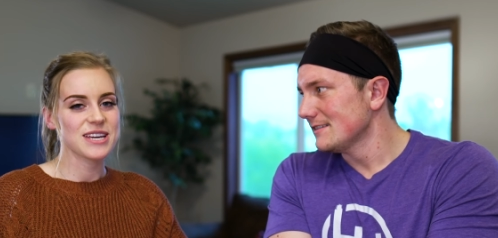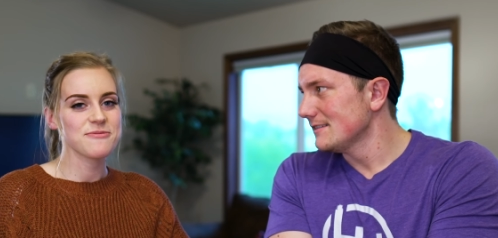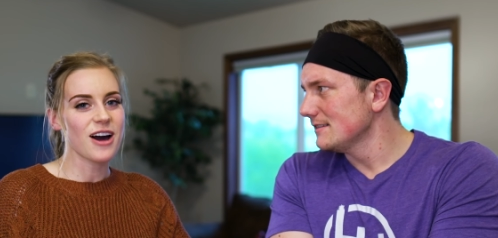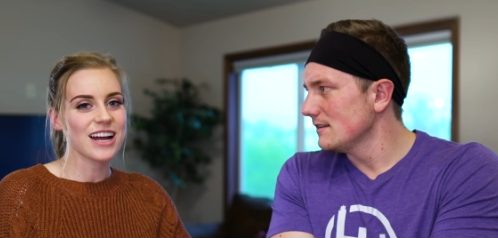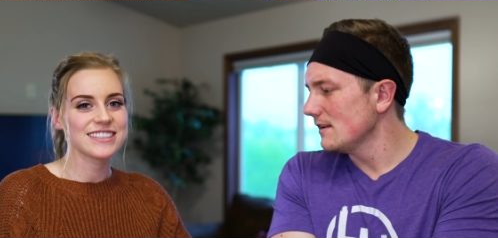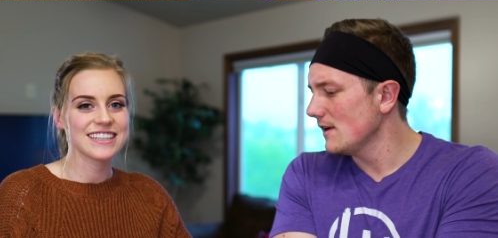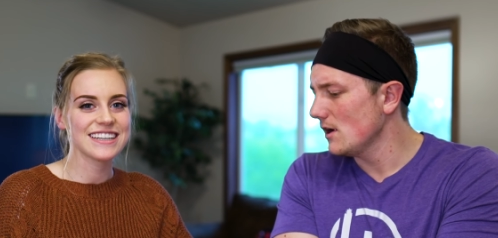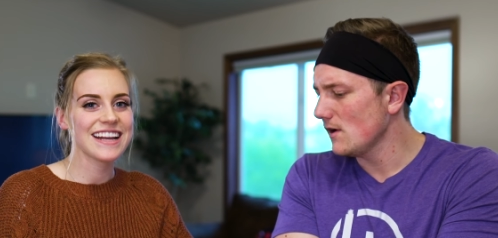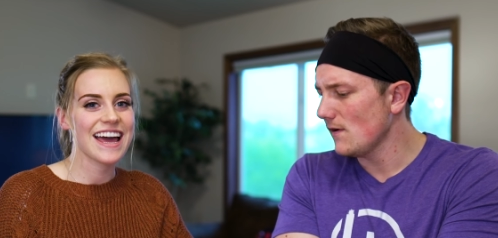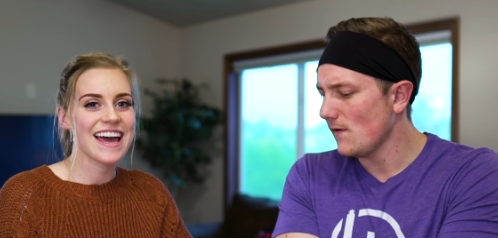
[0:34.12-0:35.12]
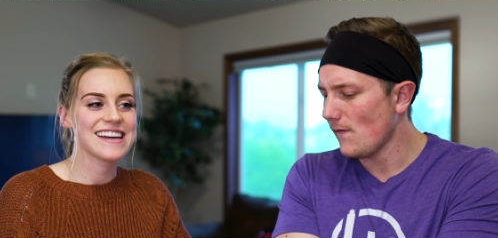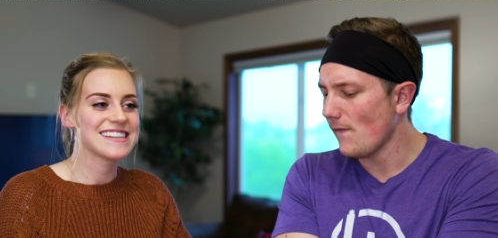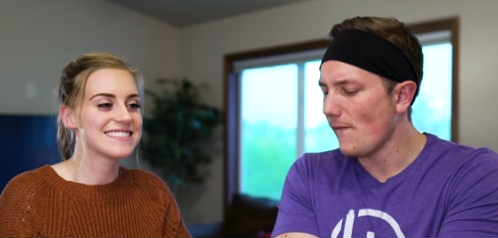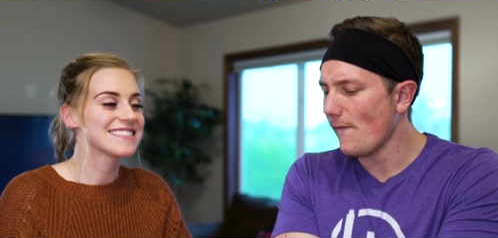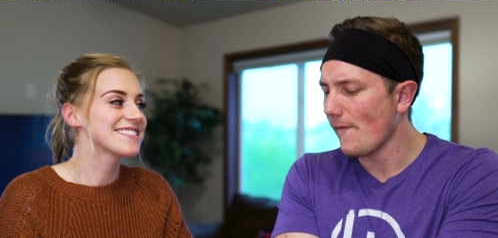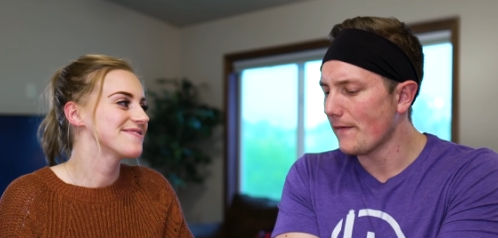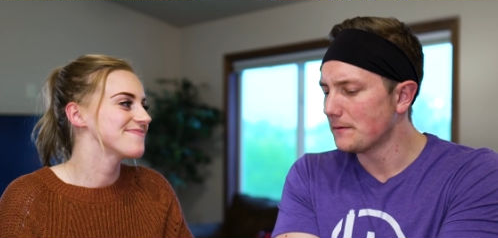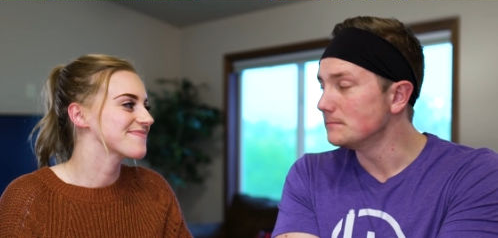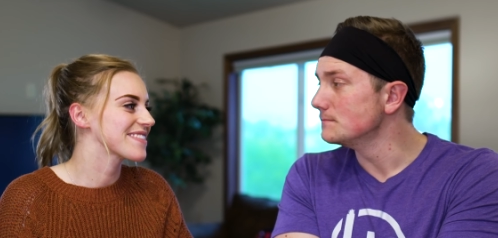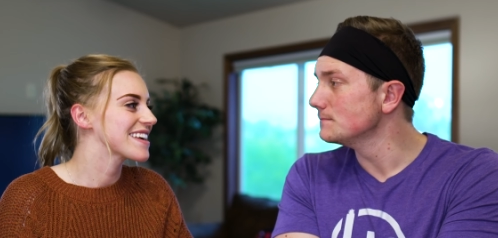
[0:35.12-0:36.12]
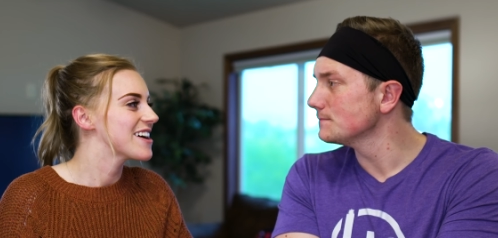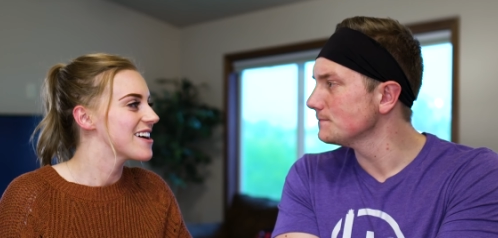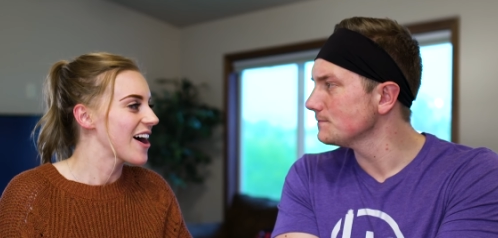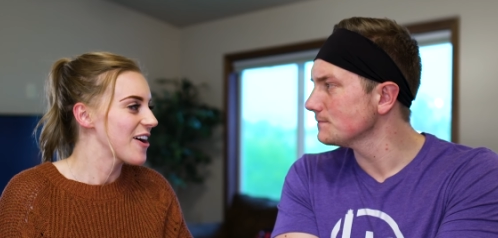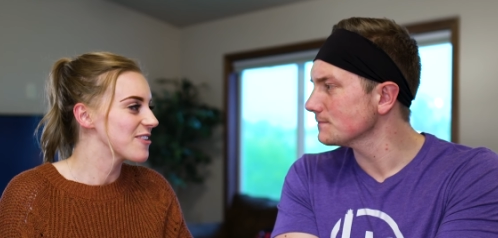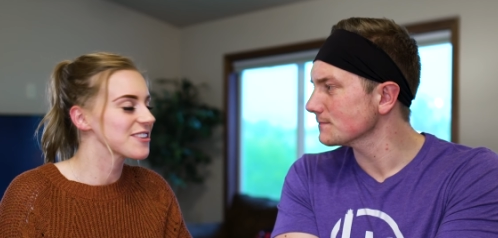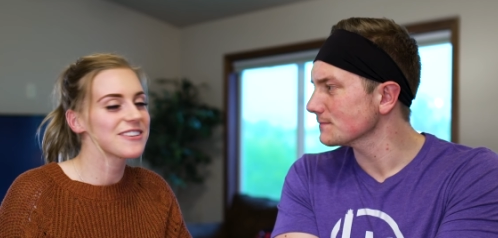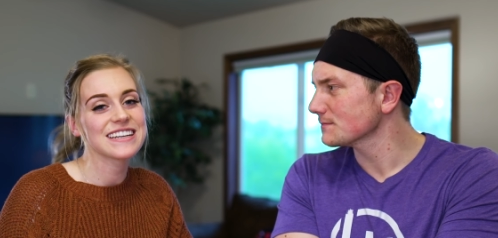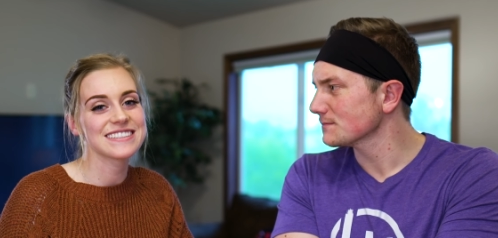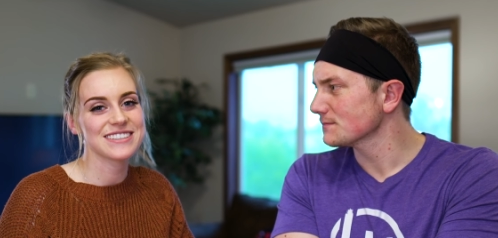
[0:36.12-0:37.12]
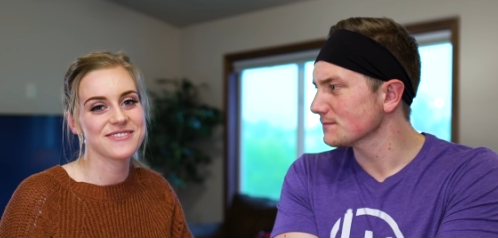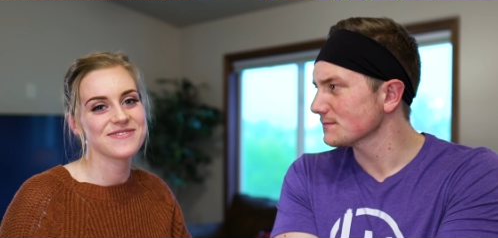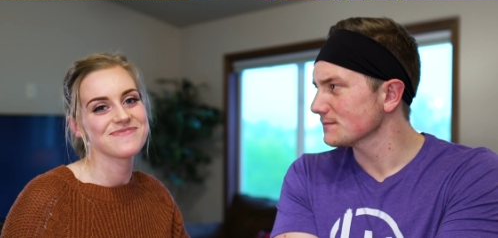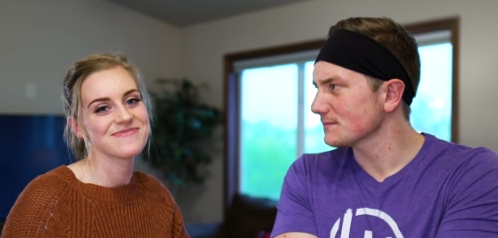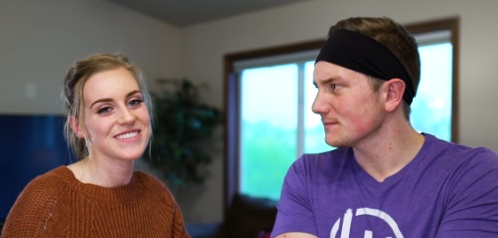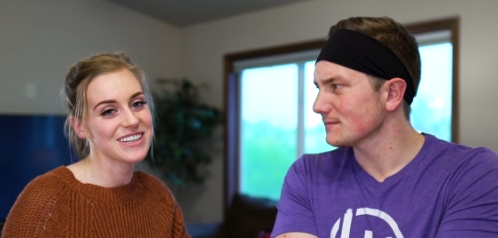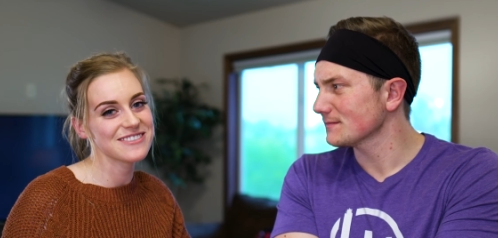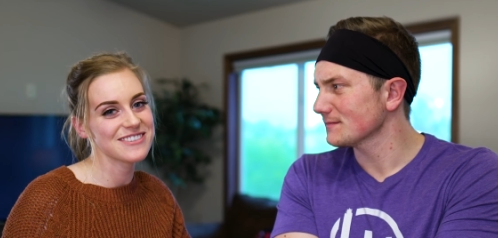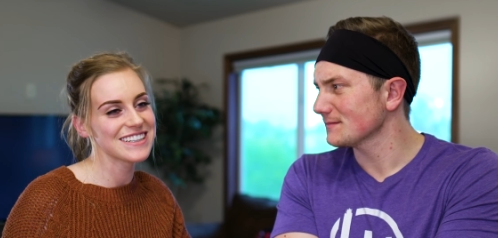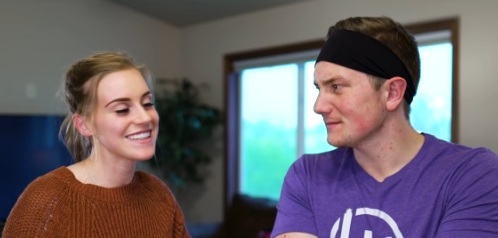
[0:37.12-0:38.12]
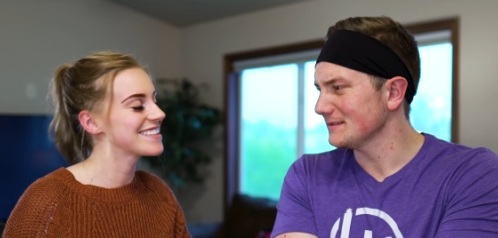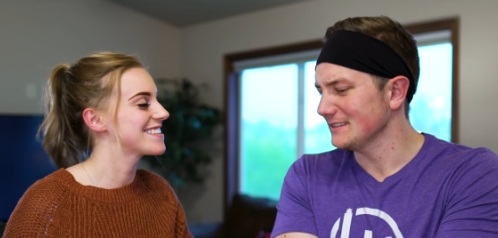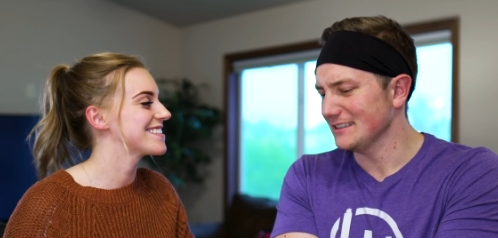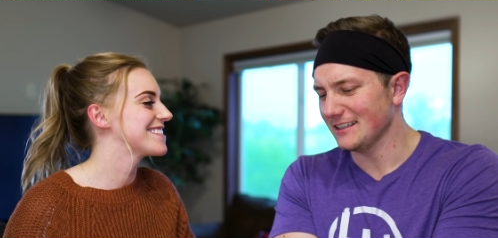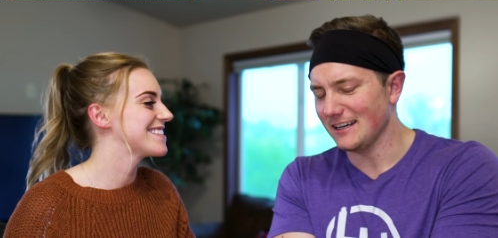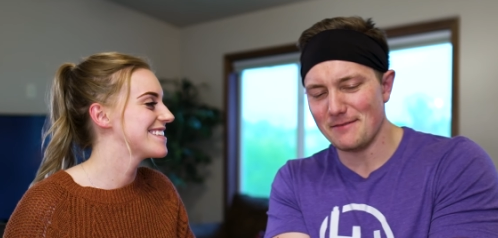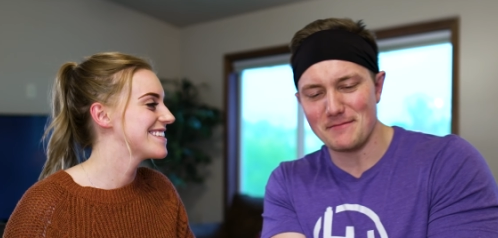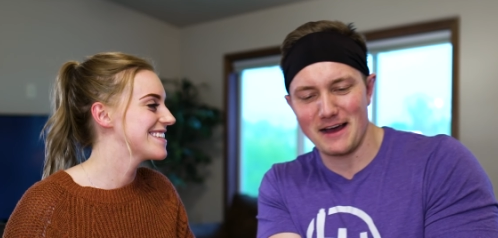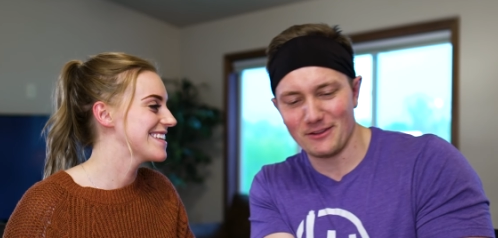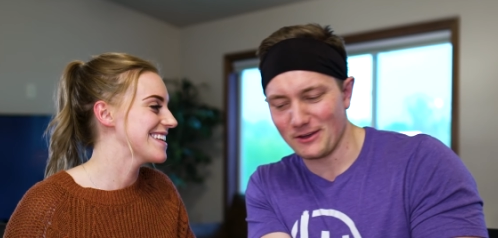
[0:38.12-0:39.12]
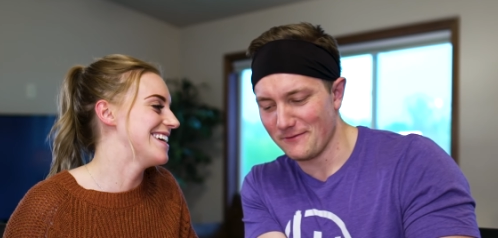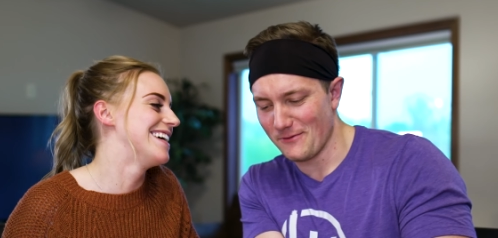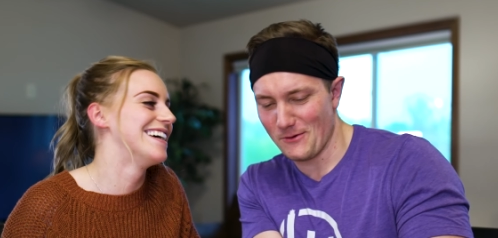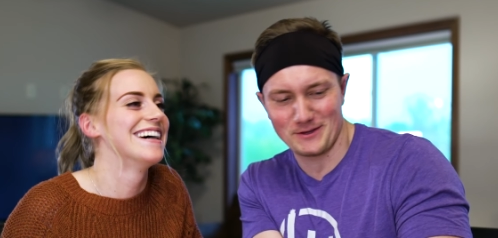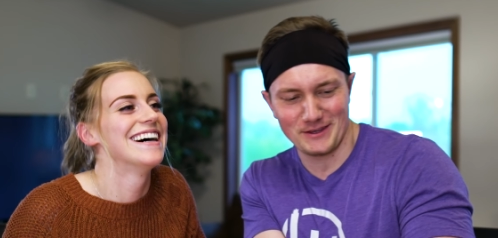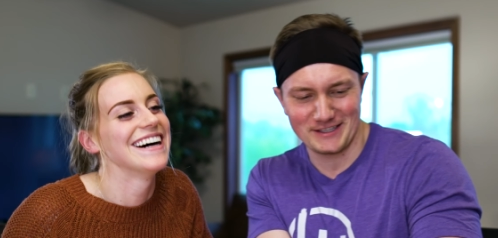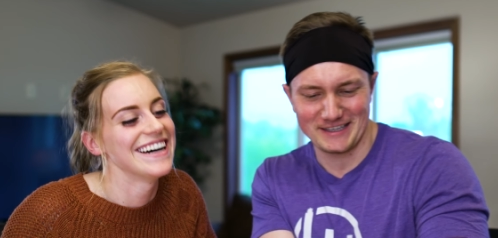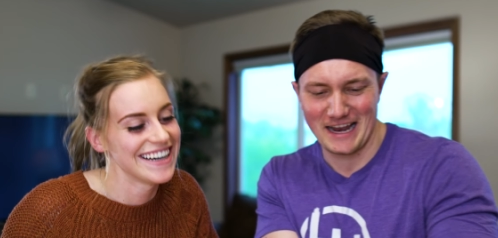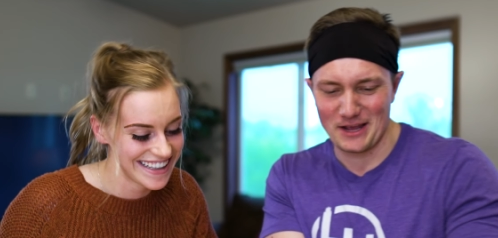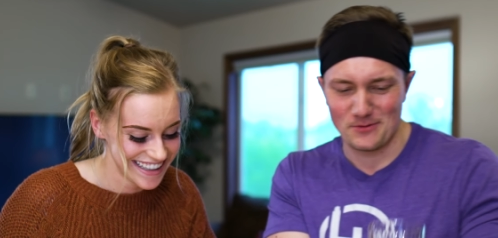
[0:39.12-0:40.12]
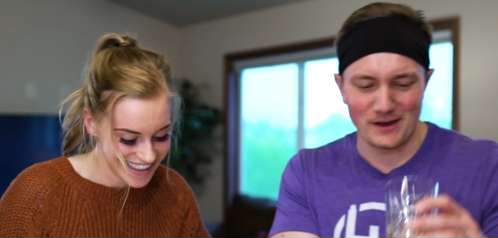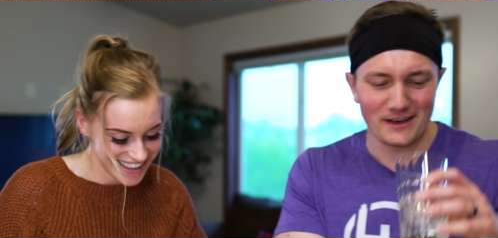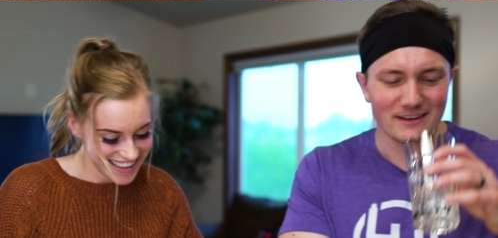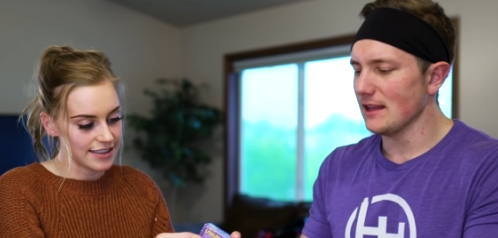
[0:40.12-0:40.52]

Speaker 1: keep watching, and hopefully we get some good footage.
Speaker 2: Uh, I'm not looking forward to this in any way.